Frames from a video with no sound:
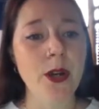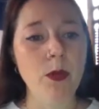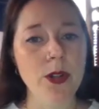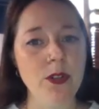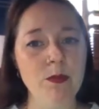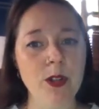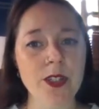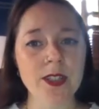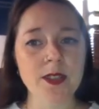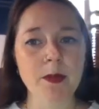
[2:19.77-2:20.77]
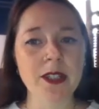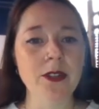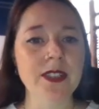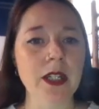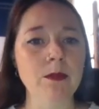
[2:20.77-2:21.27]
a one-off product by
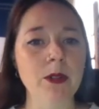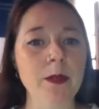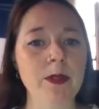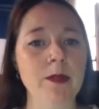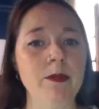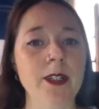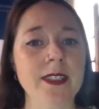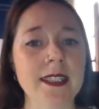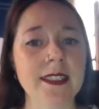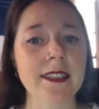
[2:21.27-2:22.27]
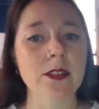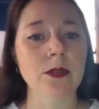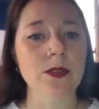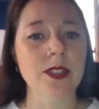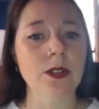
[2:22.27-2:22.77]
using appropriate processes,
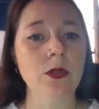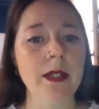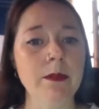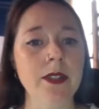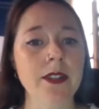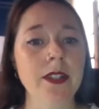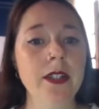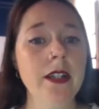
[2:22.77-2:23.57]
tools, and equipment.